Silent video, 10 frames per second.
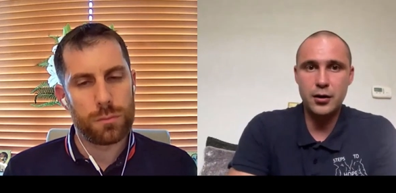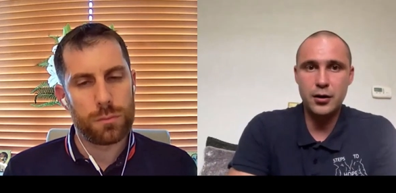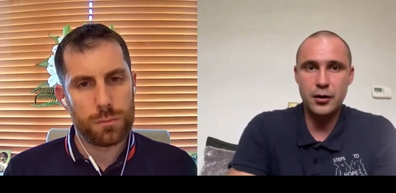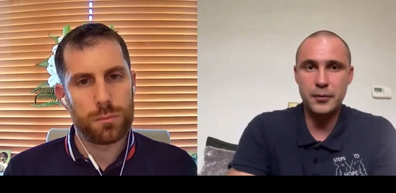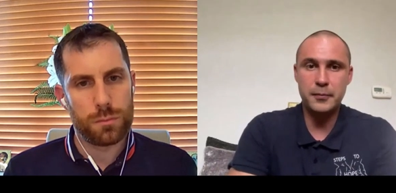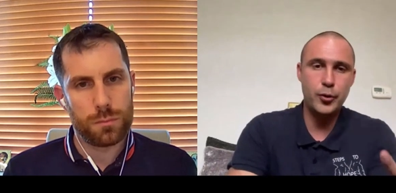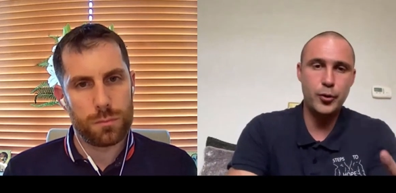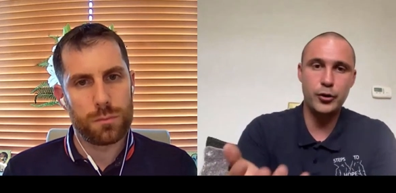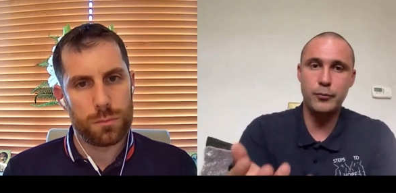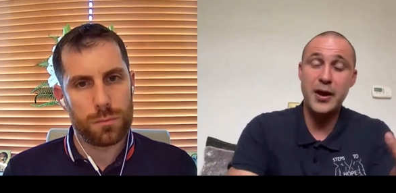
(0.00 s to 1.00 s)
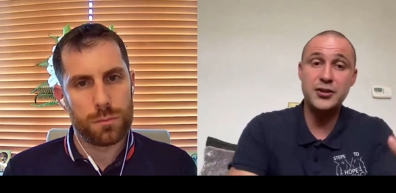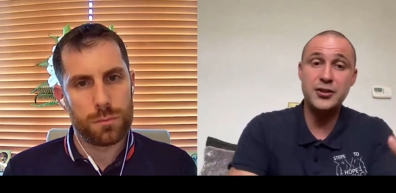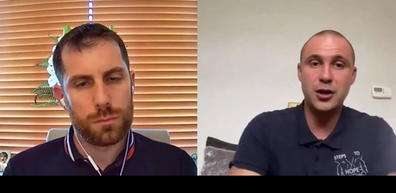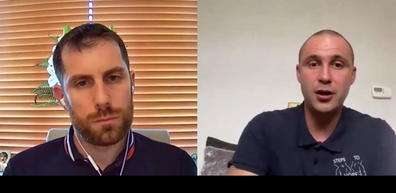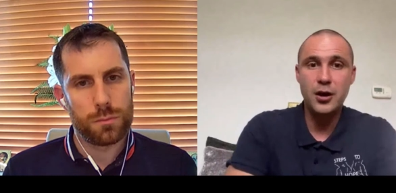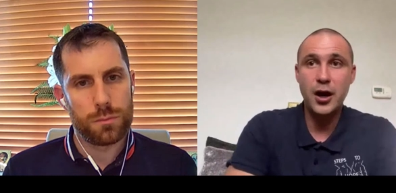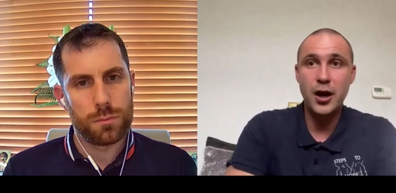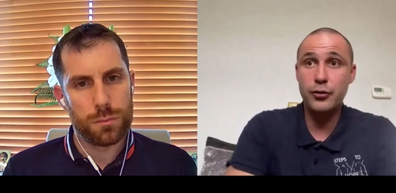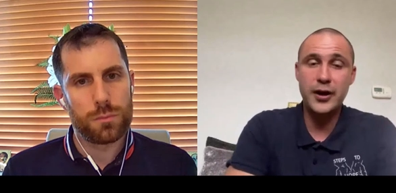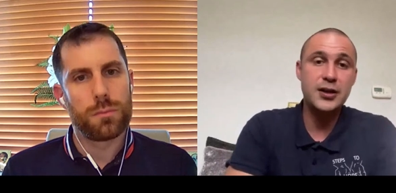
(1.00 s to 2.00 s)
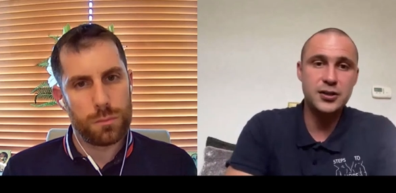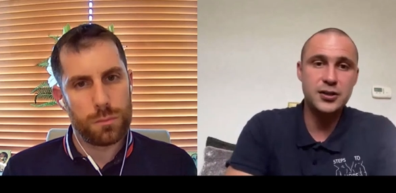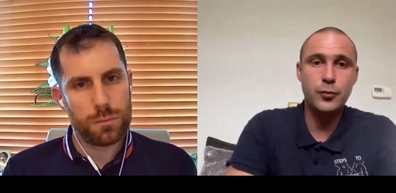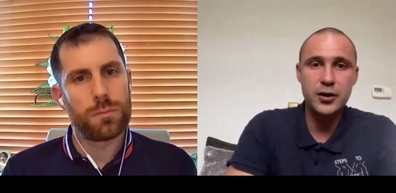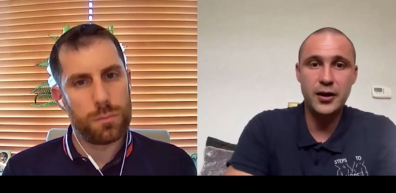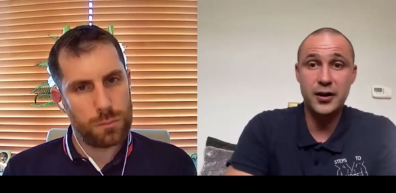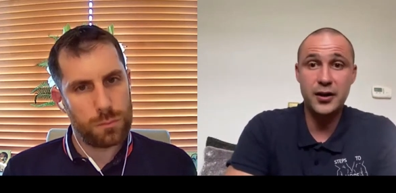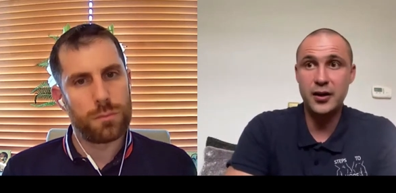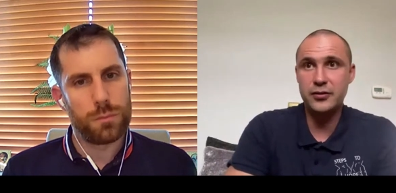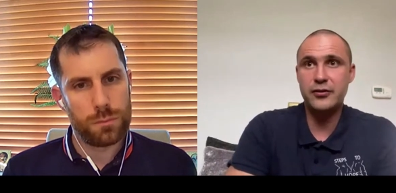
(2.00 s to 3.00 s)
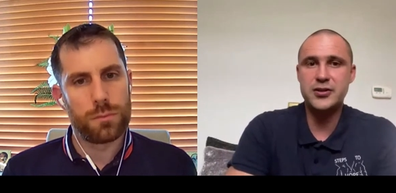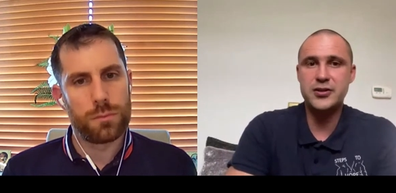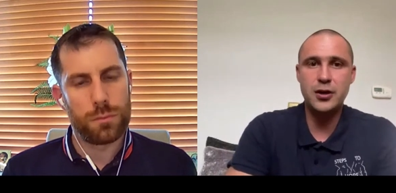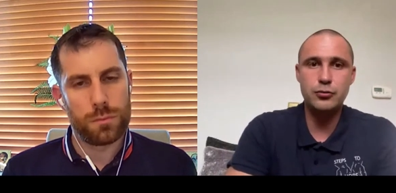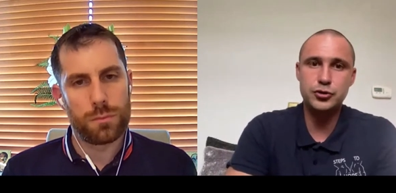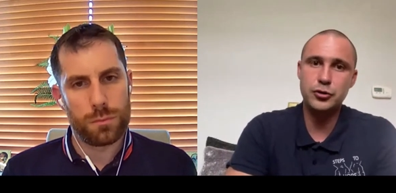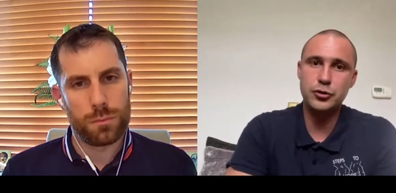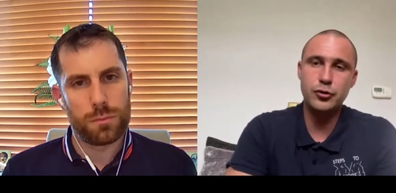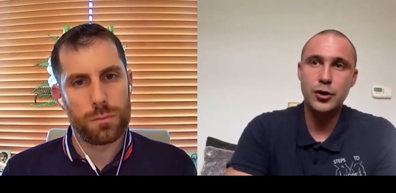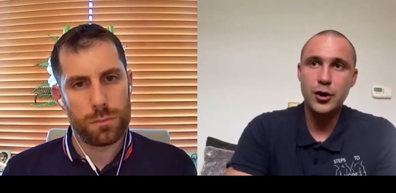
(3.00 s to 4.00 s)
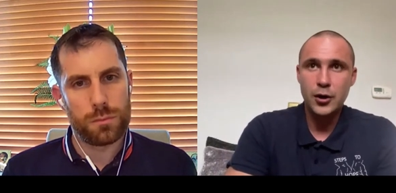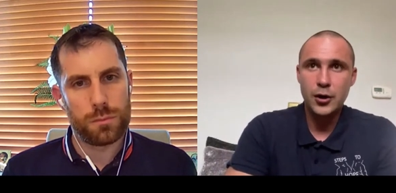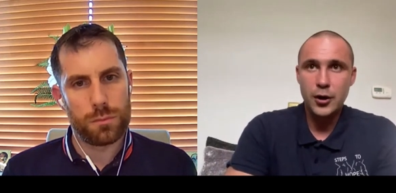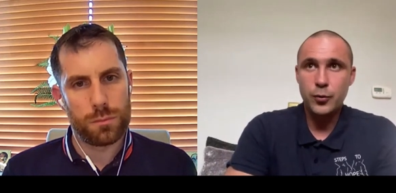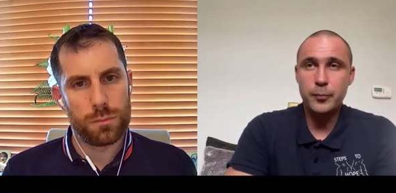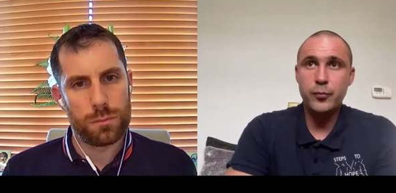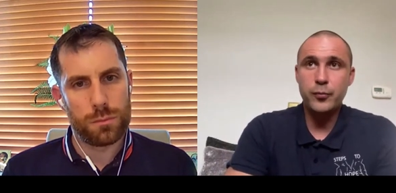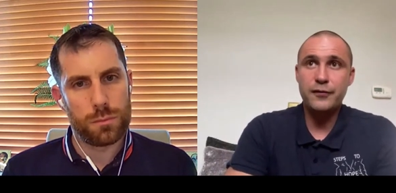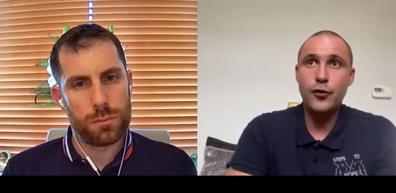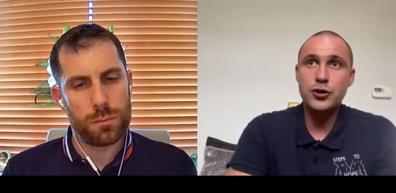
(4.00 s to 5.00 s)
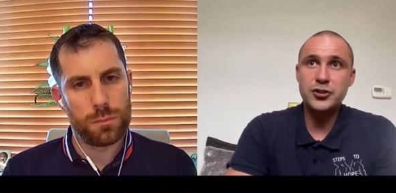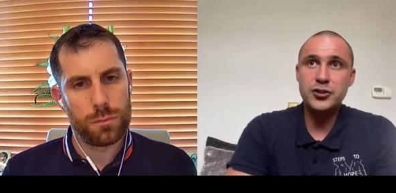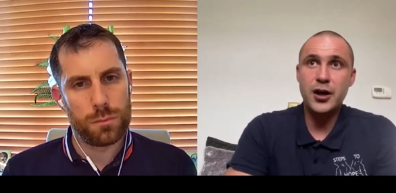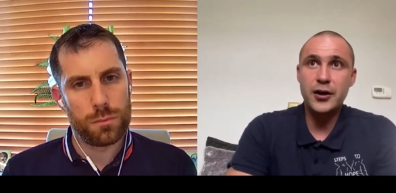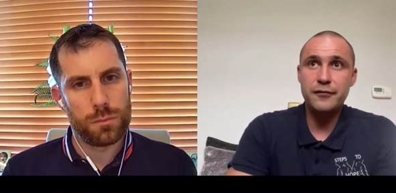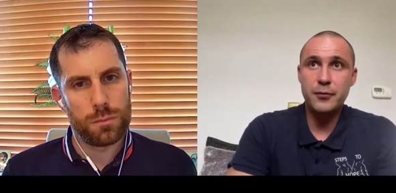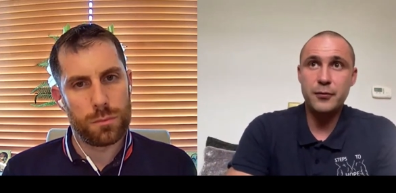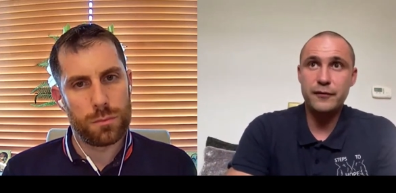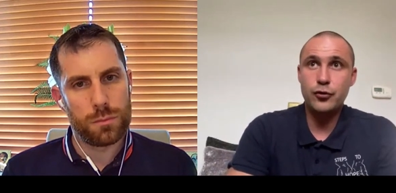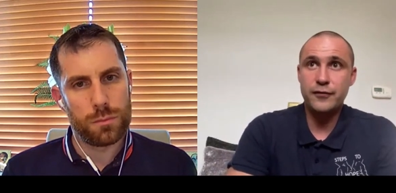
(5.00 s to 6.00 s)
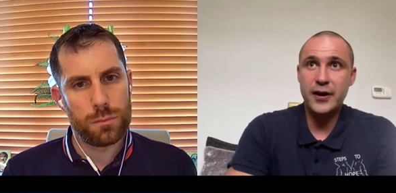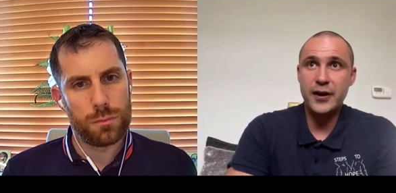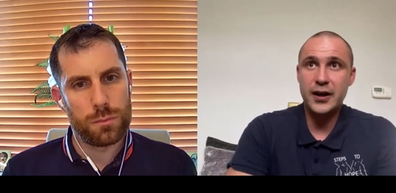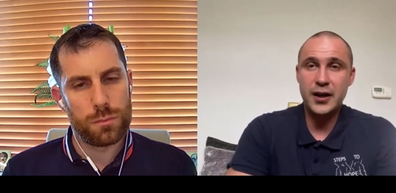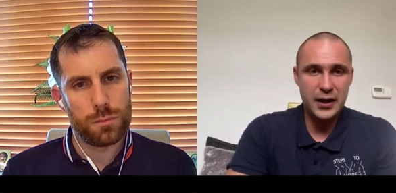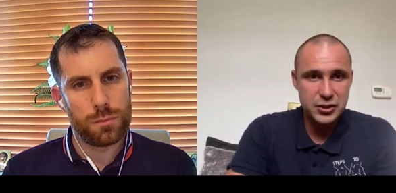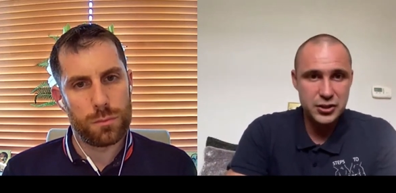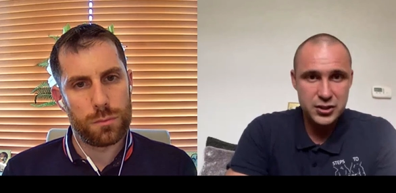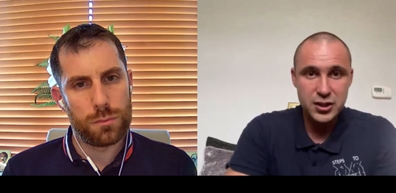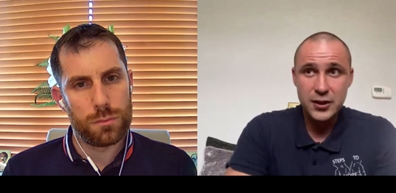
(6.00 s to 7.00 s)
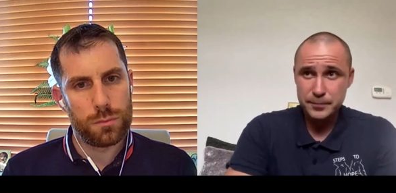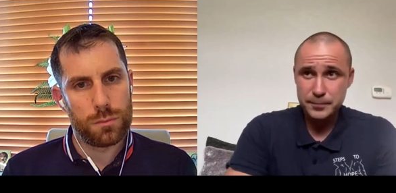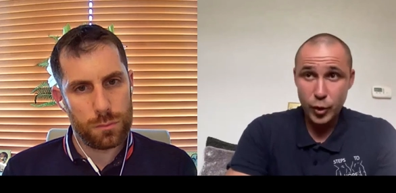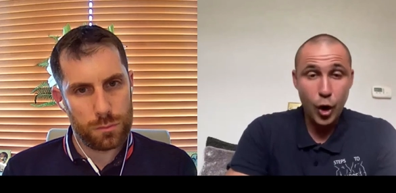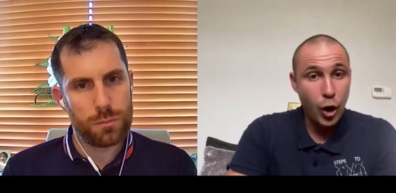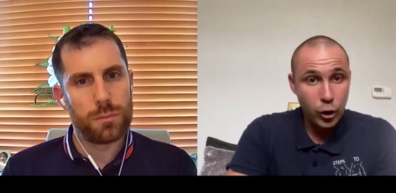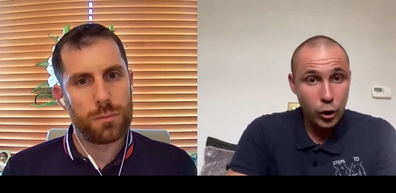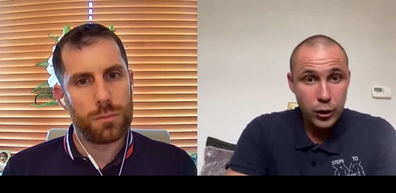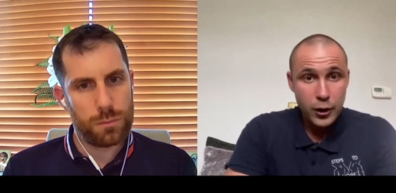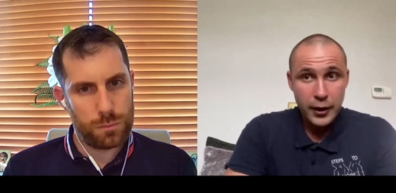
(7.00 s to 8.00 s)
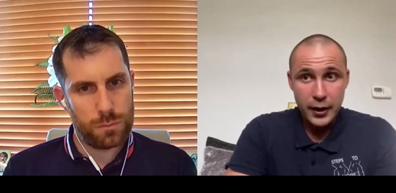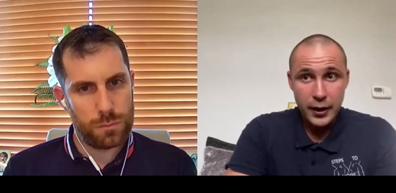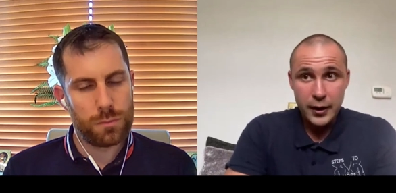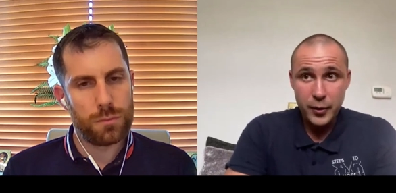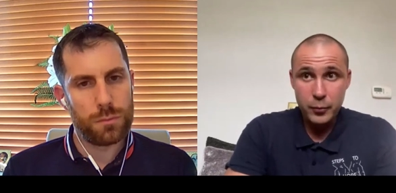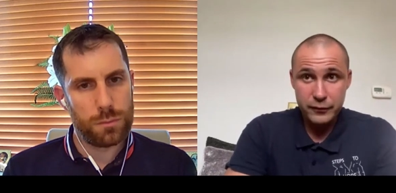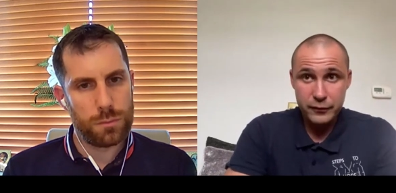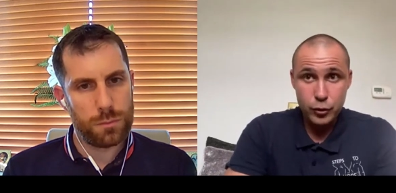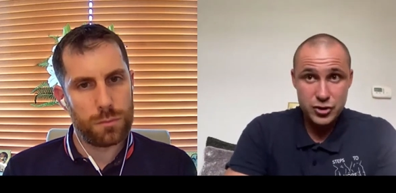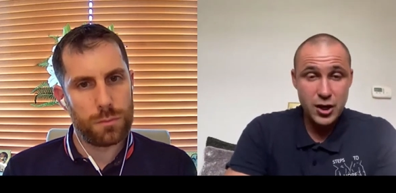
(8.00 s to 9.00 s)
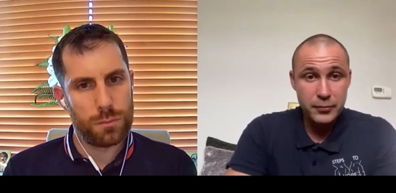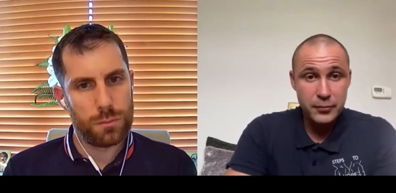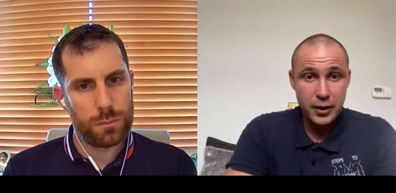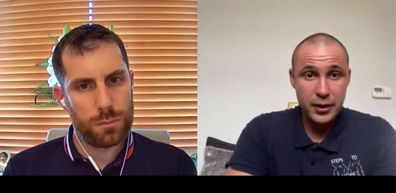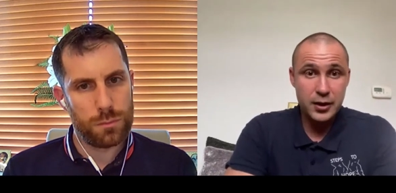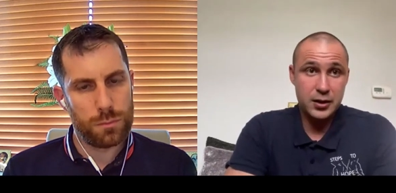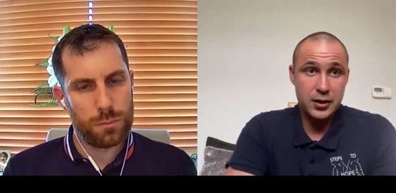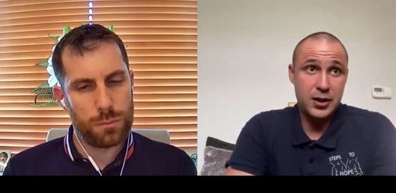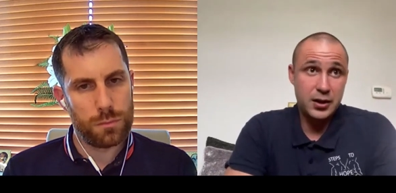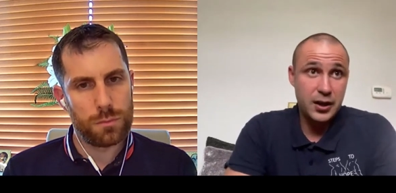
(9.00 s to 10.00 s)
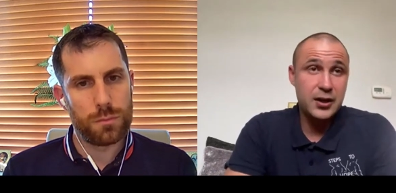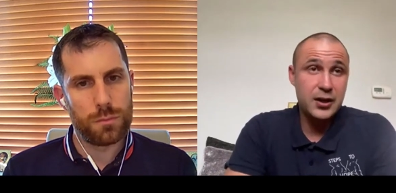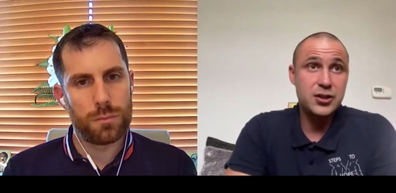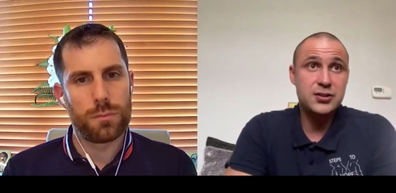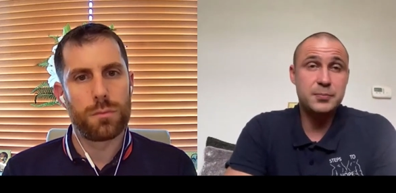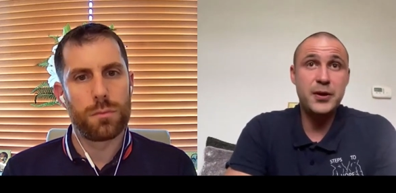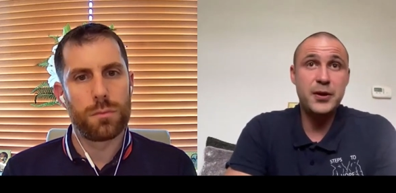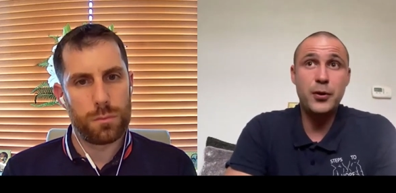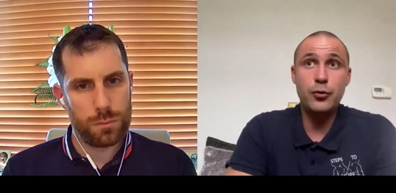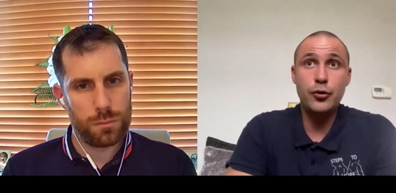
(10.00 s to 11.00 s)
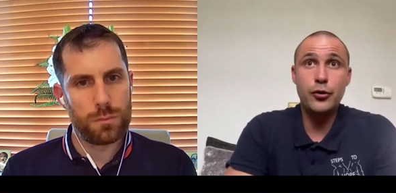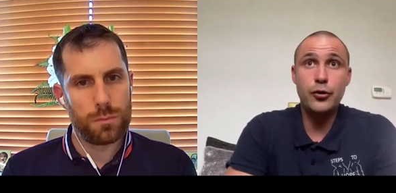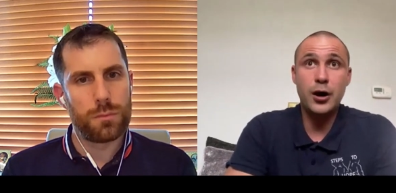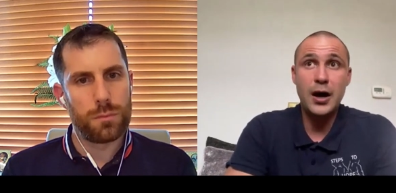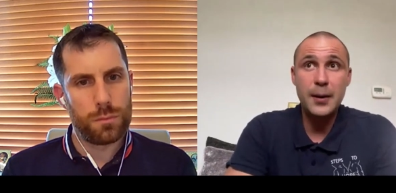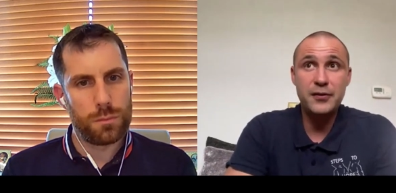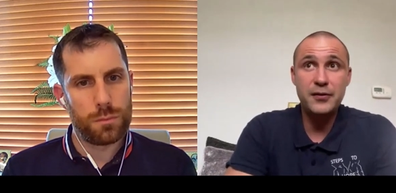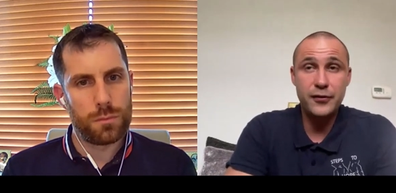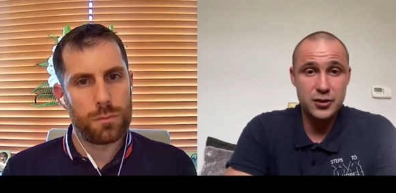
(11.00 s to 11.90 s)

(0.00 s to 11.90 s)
Speaker 1: are, are putting on measure, how they're actually working, and, and the results. You know, we're we're fortunate enough that we've got very courageous, not all, uh, but we've got some courageous people who are happy